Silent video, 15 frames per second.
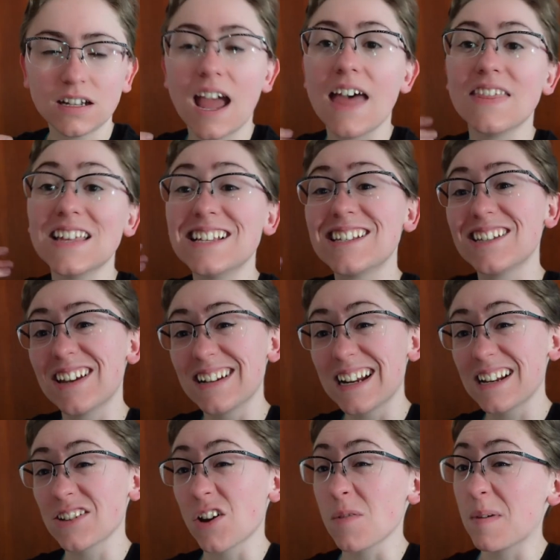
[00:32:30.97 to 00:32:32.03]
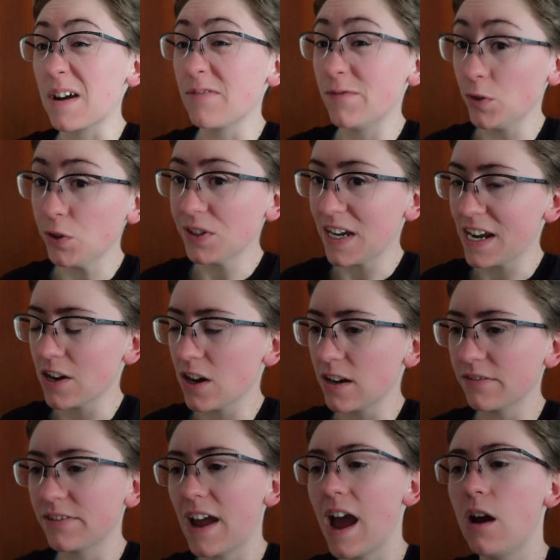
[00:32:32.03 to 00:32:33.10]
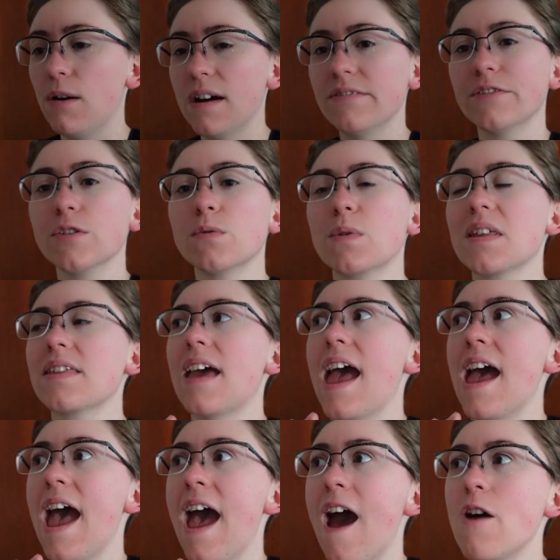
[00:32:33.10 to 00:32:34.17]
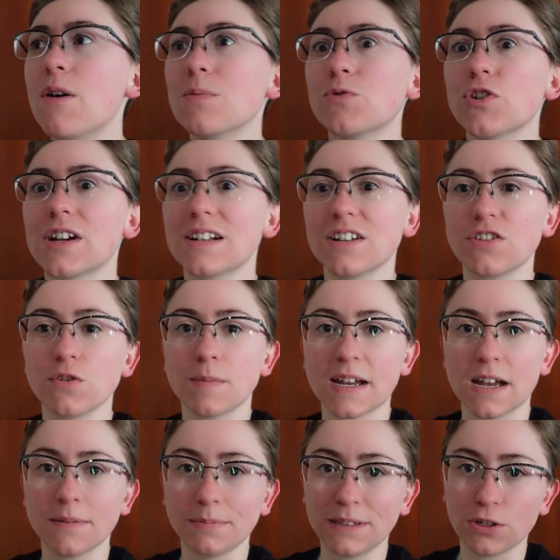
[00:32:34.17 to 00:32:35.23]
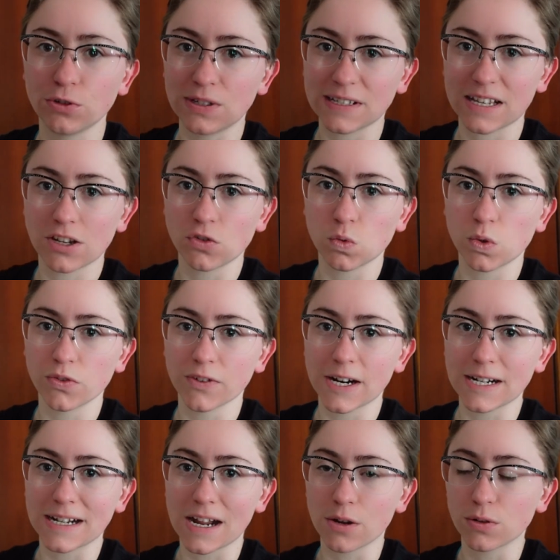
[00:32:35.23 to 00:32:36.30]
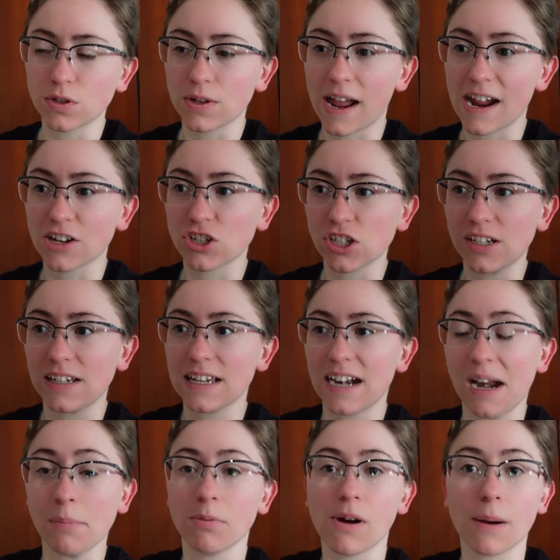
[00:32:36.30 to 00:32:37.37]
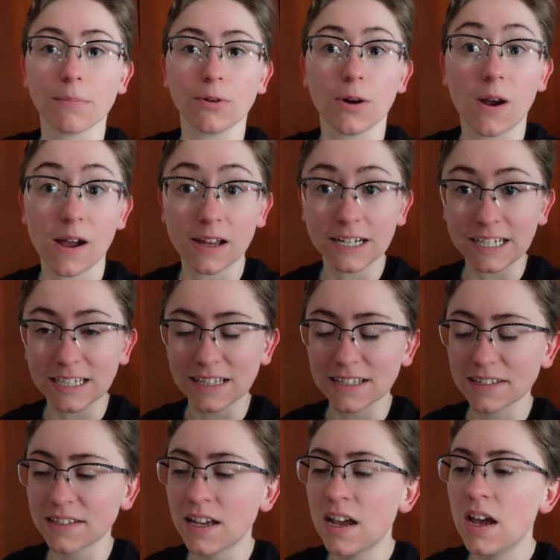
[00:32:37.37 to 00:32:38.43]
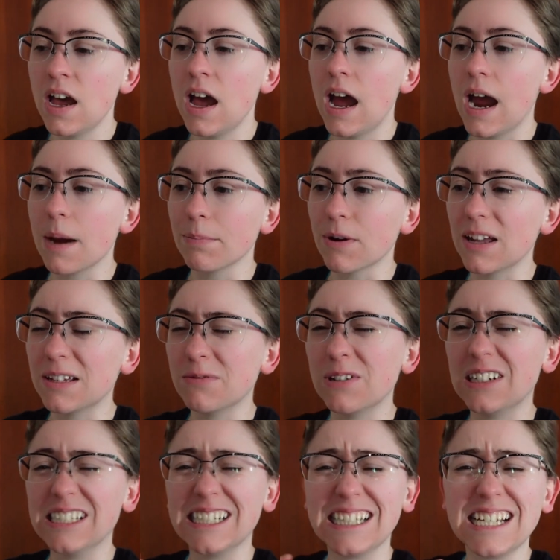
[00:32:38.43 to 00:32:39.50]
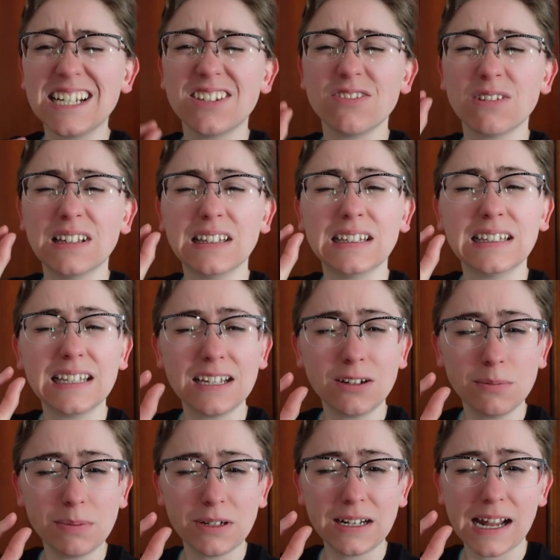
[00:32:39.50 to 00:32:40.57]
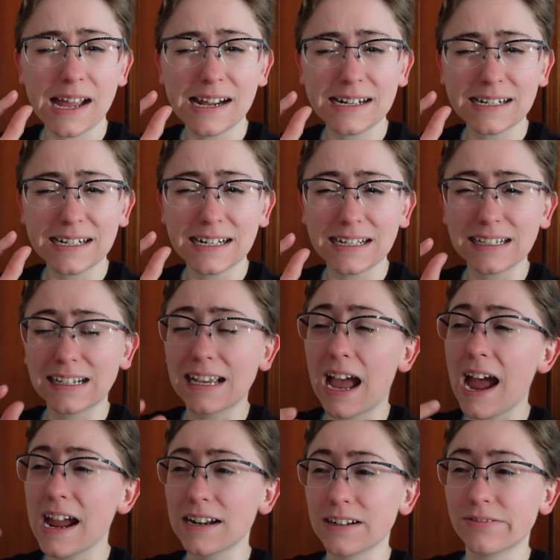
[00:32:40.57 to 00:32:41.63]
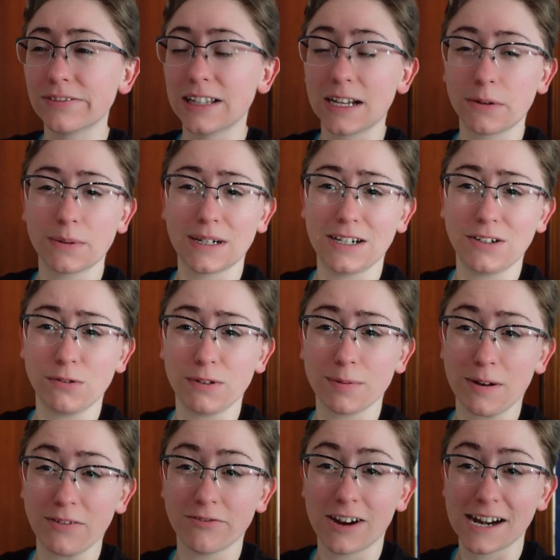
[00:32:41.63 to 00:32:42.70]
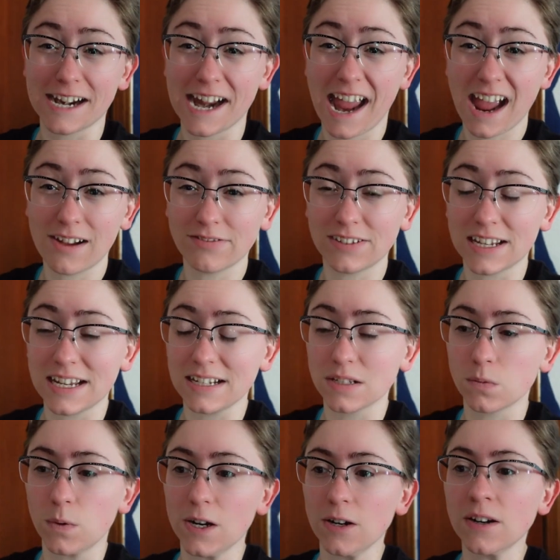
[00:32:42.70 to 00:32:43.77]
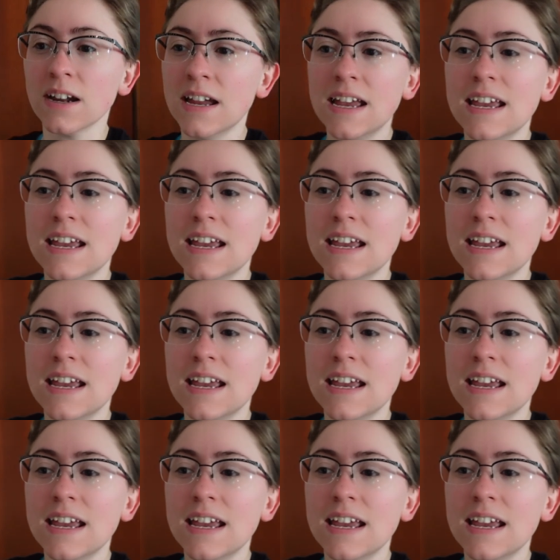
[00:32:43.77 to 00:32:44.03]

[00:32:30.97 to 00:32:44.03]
And then Sundays are my full day off. However, with how I'm trying to do my upload schedule right now to actually get a proper audience, I probably will at least do a little bit of editing, kind of like what I do with my Friday half days, where